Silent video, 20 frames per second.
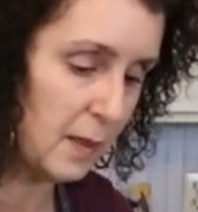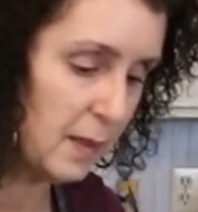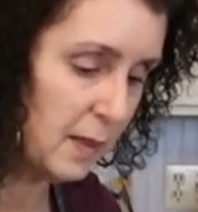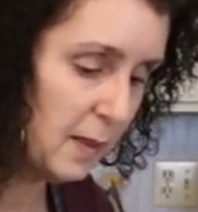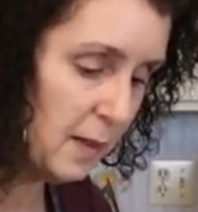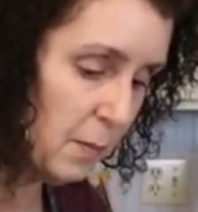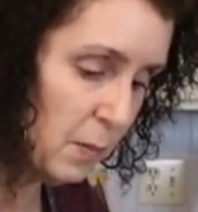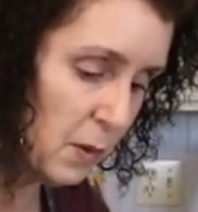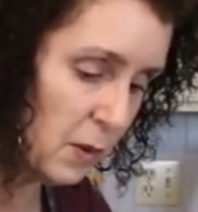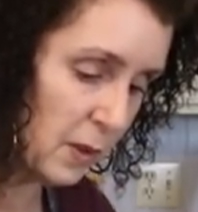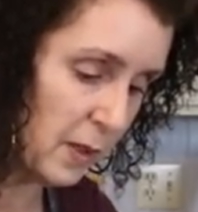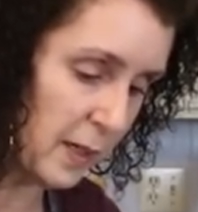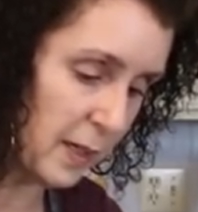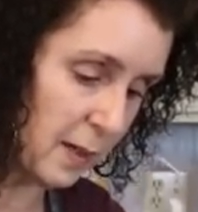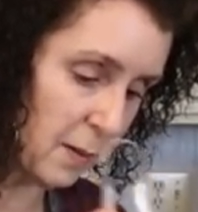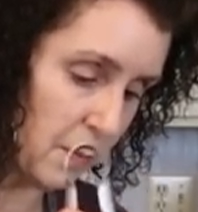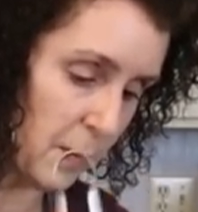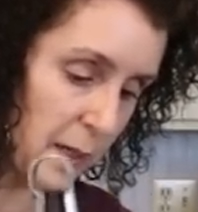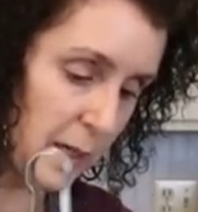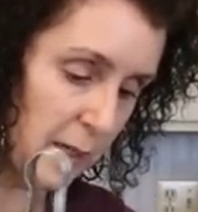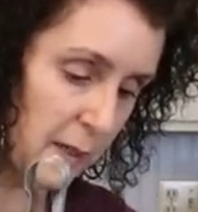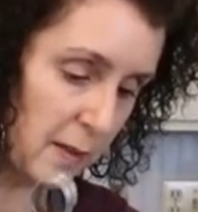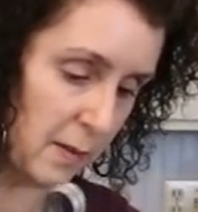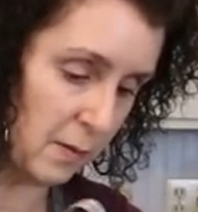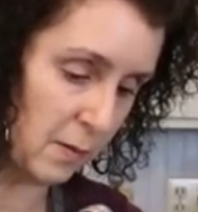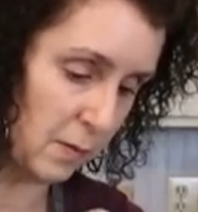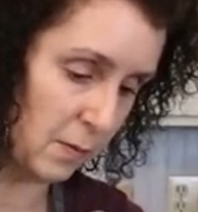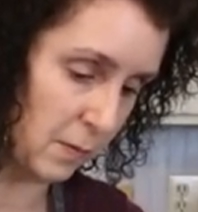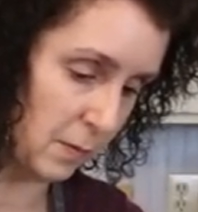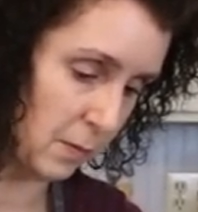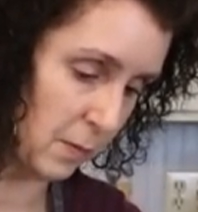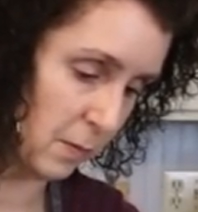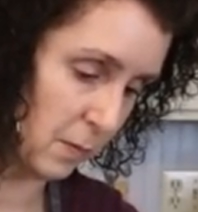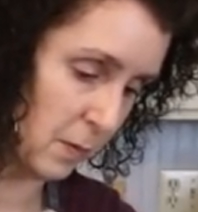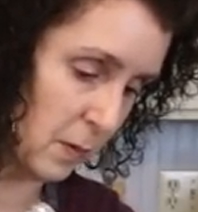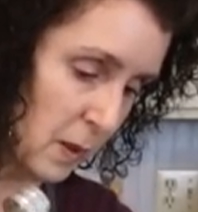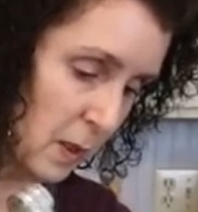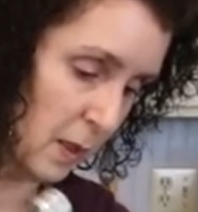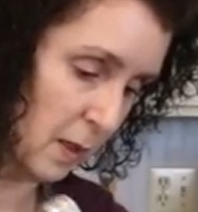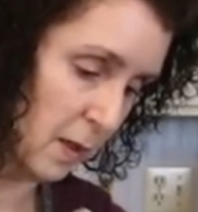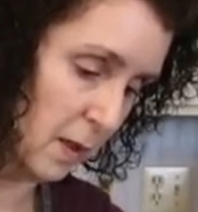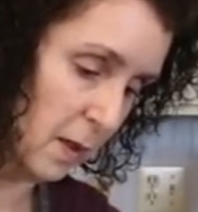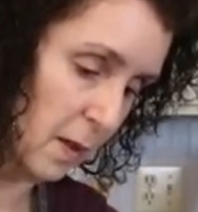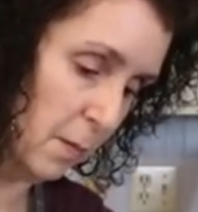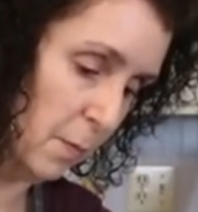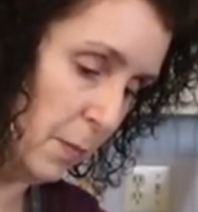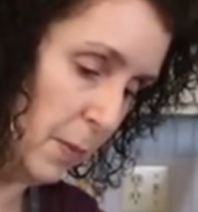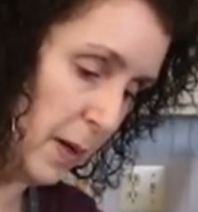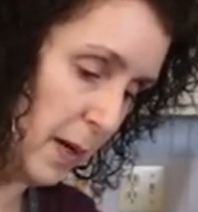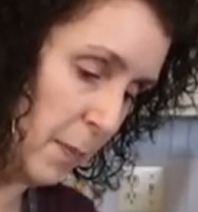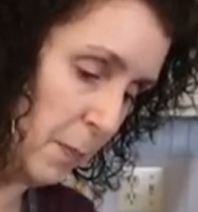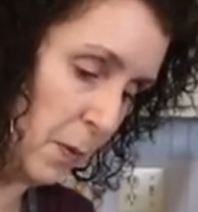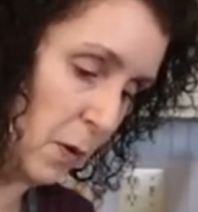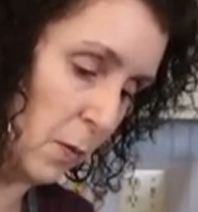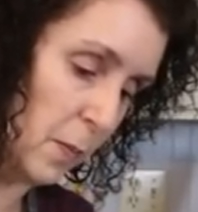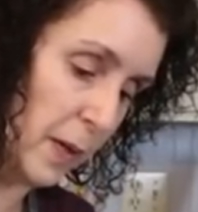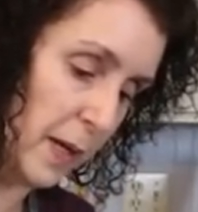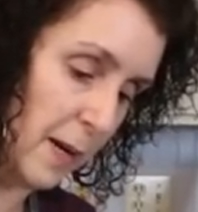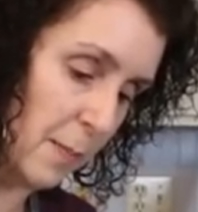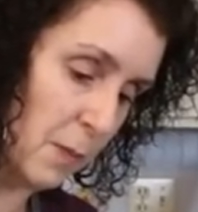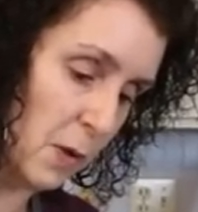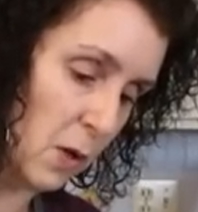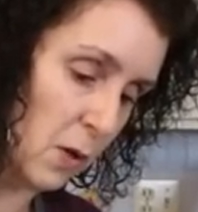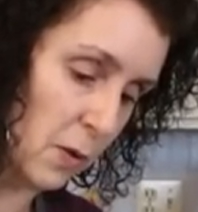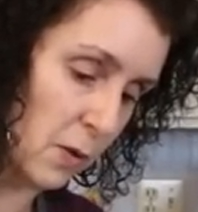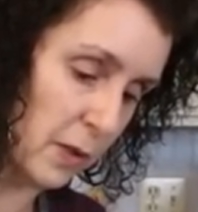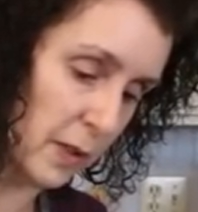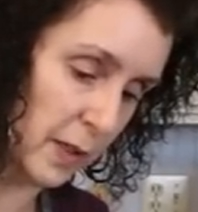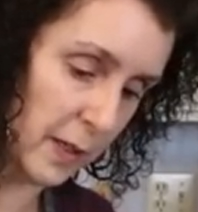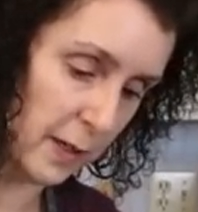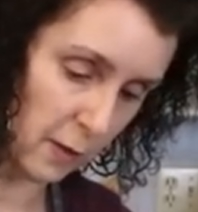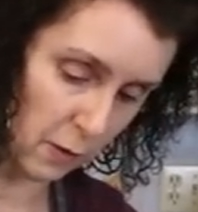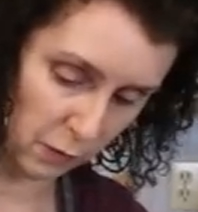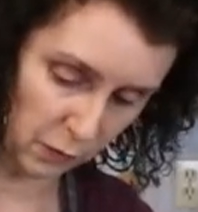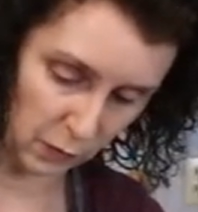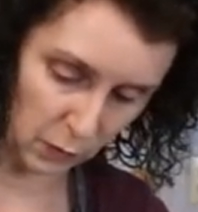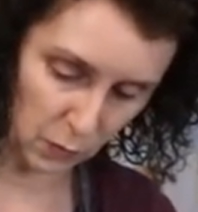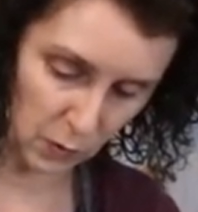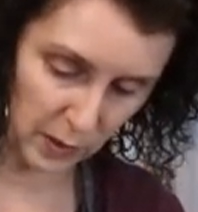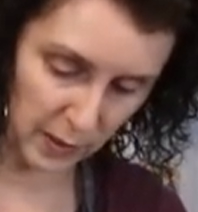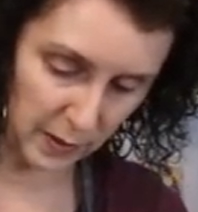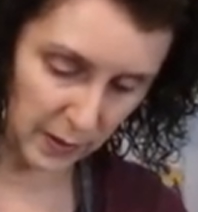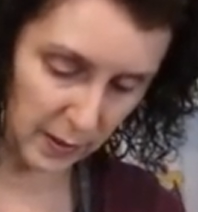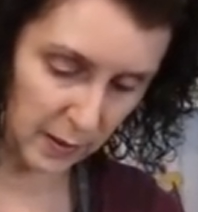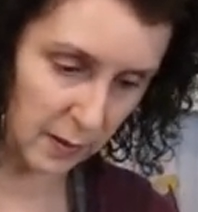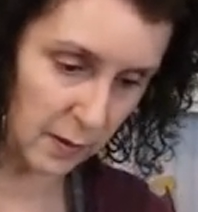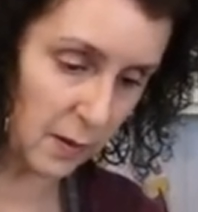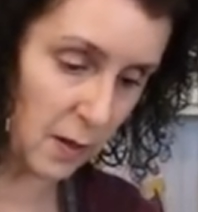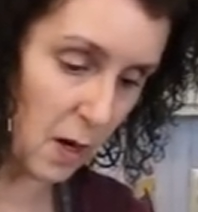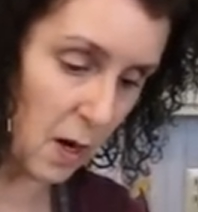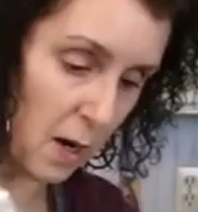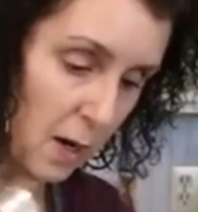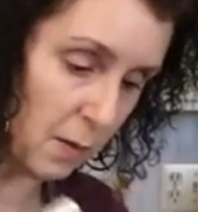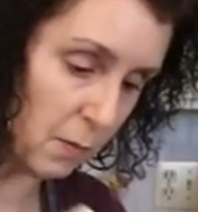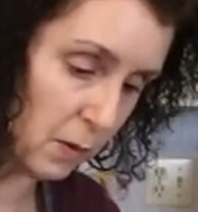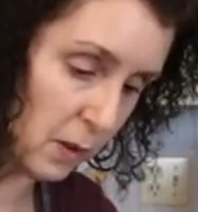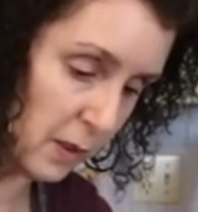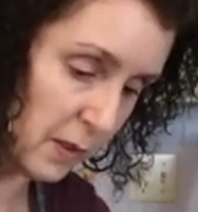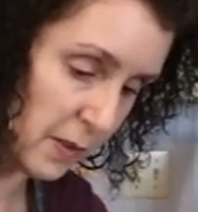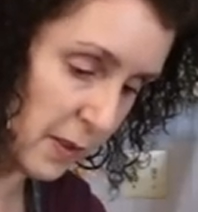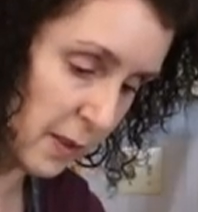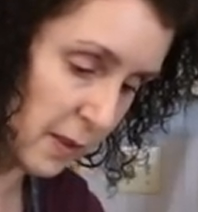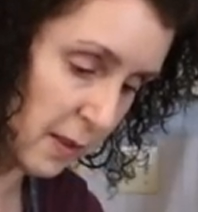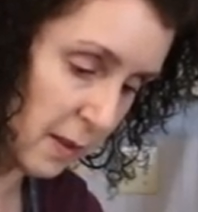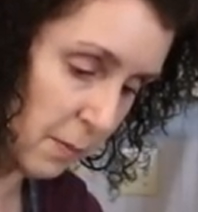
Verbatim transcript: I'm going to get me a pepper, but I'm not going to go for one of the hot ones.